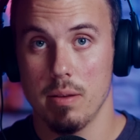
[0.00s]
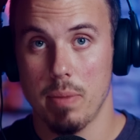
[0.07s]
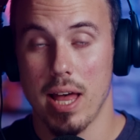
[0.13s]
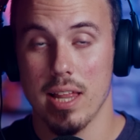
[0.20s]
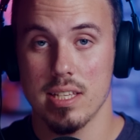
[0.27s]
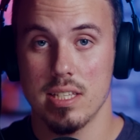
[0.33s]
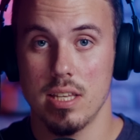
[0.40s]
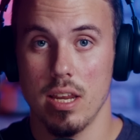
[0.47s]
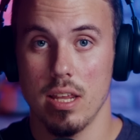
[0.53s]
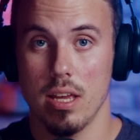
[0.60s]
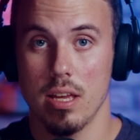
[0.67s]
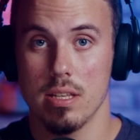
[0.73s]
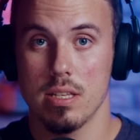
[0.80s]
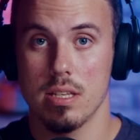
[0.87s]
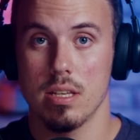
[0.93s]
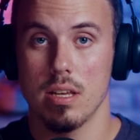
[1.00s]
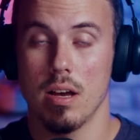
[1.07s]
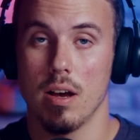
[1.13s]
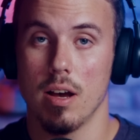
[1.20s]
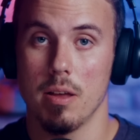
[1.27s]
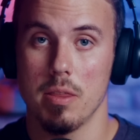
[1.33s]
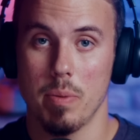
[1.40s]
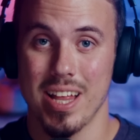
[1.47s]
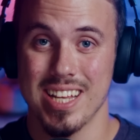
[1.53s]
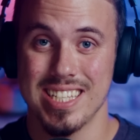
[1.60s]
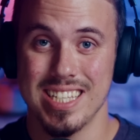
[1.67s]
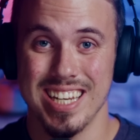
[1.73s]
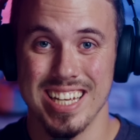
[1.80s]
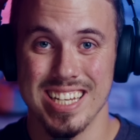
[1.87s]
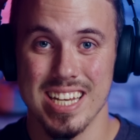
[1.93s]
Palestinians, the
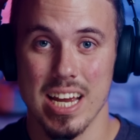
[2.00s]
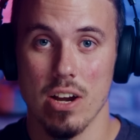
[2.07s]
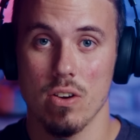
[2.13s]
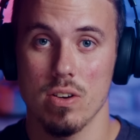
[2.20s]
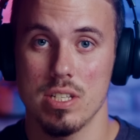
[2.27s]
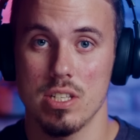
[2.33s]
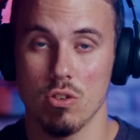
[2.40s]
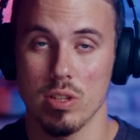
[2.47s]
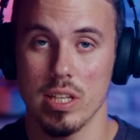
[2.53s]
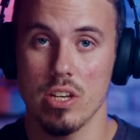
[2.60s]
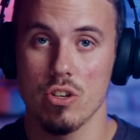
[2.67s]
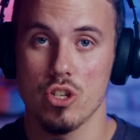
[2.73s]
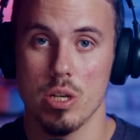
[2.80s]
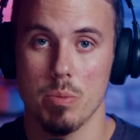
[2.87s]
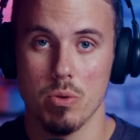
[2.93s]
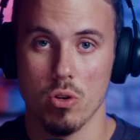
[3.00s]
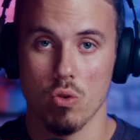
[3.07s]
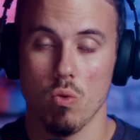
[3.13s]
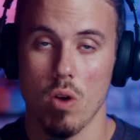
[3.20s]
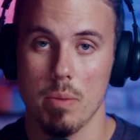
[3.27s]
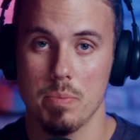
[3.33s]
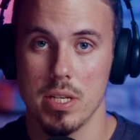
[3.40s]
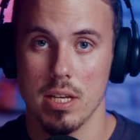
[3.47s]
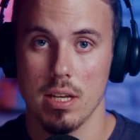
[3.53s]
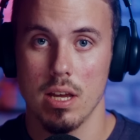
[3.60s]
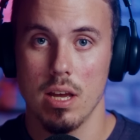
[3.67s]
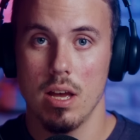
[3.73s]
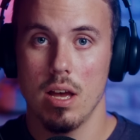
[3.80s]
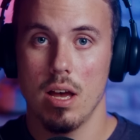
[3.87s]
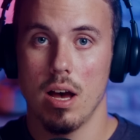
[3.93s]
Palestinian terrorists, their leadership are
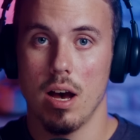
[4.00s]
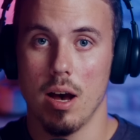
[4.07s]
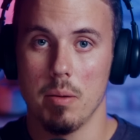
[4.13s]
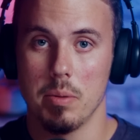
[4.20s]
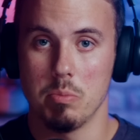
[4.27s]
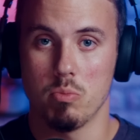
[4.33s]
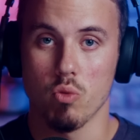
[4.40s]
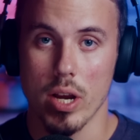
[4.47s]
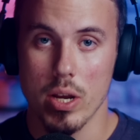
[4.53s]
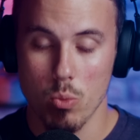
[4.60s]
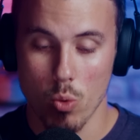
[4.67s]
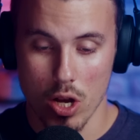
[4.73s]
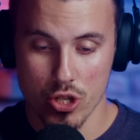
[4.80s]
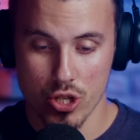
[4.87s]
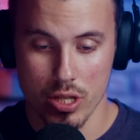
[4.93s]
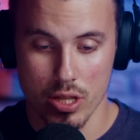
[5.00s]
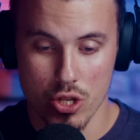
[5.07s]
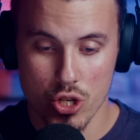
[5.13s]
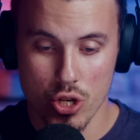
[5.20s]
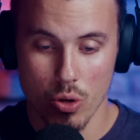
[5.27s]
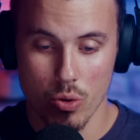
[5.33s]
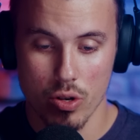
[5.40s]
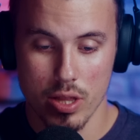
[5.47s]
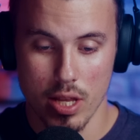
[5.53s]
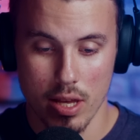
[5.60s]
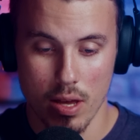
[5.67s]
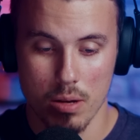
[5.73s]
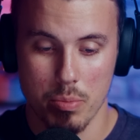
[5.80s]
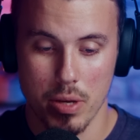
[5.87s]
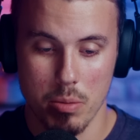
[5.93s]
corrupting and brainwashing the children, the
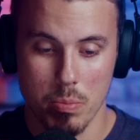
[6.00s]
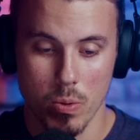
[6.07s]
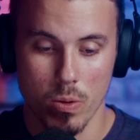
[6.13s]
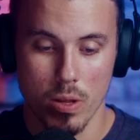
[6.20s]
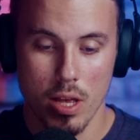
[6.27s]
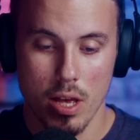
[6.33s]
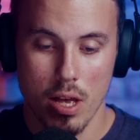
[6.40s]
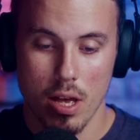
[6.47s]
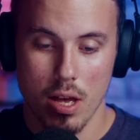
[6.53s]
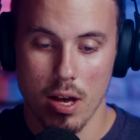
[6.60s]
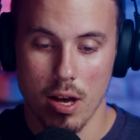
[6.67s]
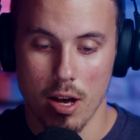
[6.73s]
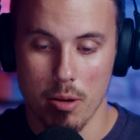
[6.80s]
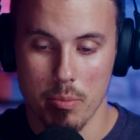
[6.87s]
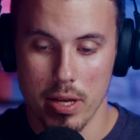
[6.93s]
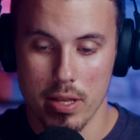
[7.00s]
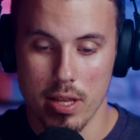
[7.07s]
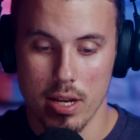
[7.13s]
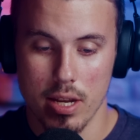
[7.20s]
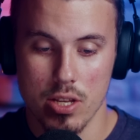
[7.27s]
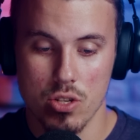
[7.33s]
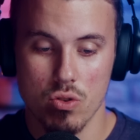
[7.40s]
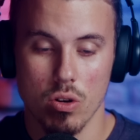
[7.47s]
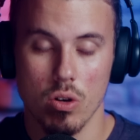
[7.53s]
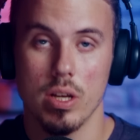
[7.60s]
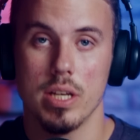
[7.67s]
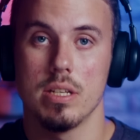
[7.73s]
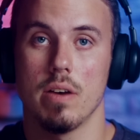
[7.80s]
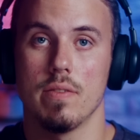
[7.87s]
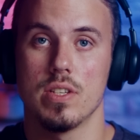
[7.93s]
young people. And then
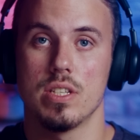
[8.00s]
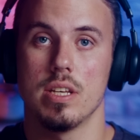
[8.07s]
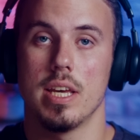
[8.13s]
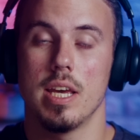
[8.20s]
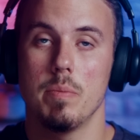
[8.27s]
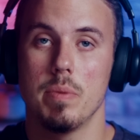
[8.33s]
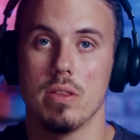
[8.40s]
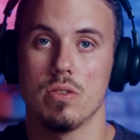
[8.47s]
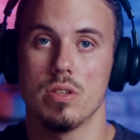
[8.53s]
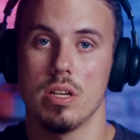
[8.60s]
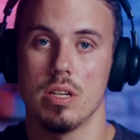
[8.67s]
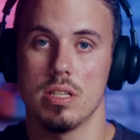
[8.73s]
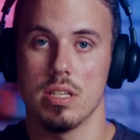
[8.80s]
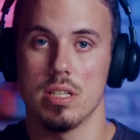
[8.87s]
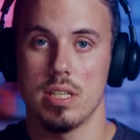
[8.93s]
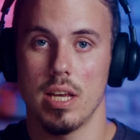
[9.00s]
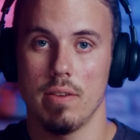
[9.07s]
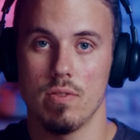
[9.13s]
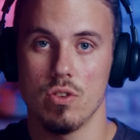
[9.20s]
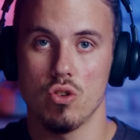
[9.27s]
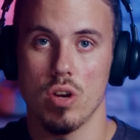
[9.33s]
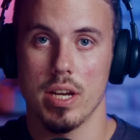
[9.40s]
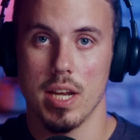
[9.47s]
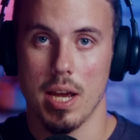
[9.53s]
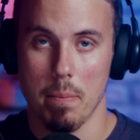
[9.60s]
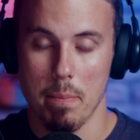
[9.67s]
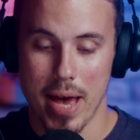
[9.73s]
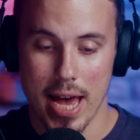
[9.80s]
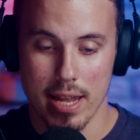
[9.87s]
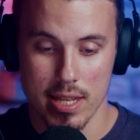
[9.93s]
Israel is obviously keeping their citizens safe and trying to
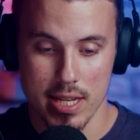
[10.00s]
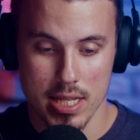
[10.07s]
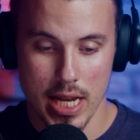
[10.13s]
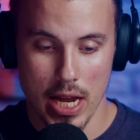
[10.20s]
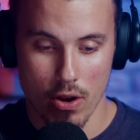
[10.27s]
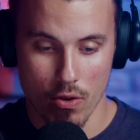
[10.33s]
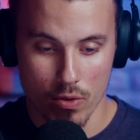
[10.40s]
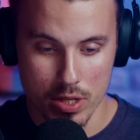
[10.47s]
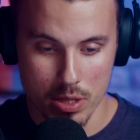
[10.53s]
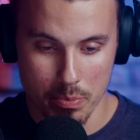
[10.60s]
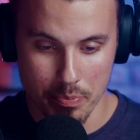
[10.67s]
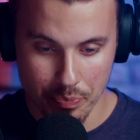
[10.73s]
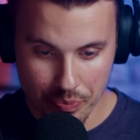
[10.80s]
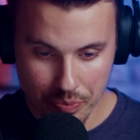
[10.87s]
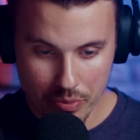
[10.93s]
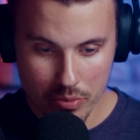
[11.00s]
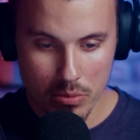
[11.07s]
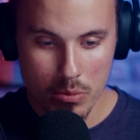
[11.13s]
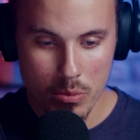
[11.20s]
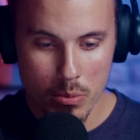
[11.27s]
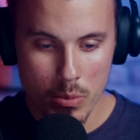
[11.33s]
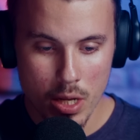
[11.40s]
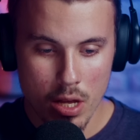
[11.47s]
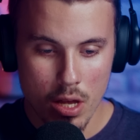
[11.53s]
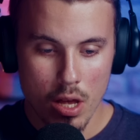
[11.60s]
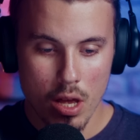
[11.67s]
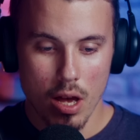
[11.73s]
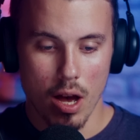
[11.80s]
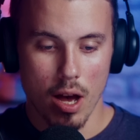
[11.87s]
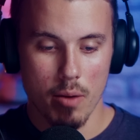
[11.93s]
combat this terrorism.
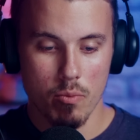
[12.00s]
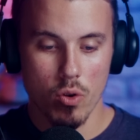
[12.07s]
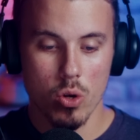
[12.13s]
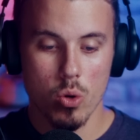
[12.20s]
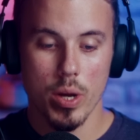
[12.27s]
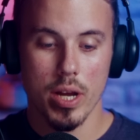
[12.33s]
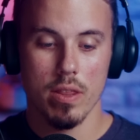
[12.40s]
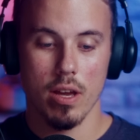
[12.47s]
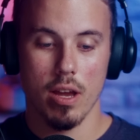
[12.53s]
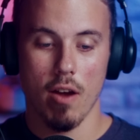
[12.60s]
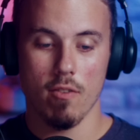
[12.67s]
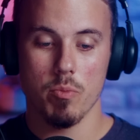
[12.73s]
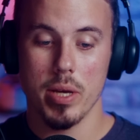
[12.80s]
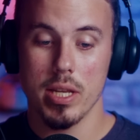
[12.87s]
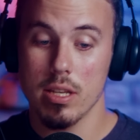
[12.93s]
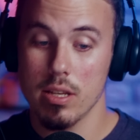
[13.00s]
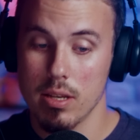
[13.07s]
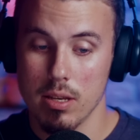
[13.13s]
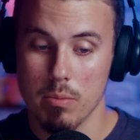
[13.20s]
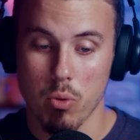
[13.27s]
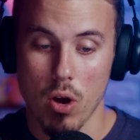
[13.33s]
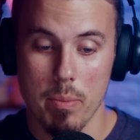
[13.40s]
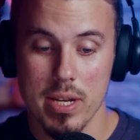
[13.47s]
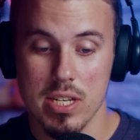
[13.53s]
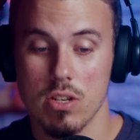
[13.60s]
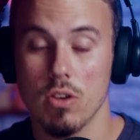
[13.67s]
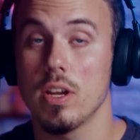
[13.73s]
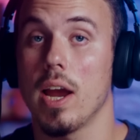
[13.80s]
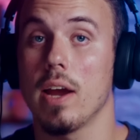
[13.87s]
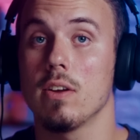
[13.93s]
Real quick on the government. Prime
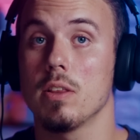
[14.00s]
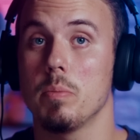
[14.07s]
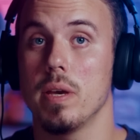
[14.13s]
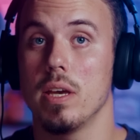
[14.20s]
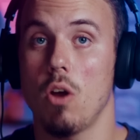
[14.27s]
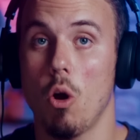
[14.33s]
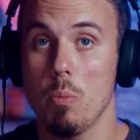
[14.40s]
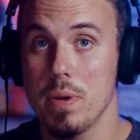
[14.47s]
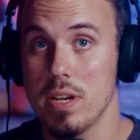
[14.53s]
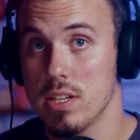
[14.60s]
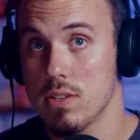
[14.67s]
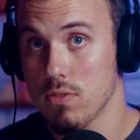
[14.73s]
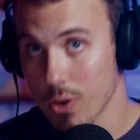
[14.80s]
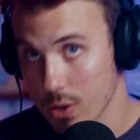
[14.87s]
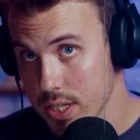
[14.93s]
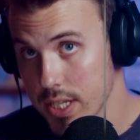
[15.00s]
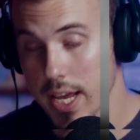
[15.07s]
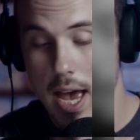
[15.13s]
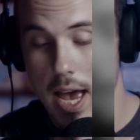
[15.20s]
Minister Yair Lapid opened his first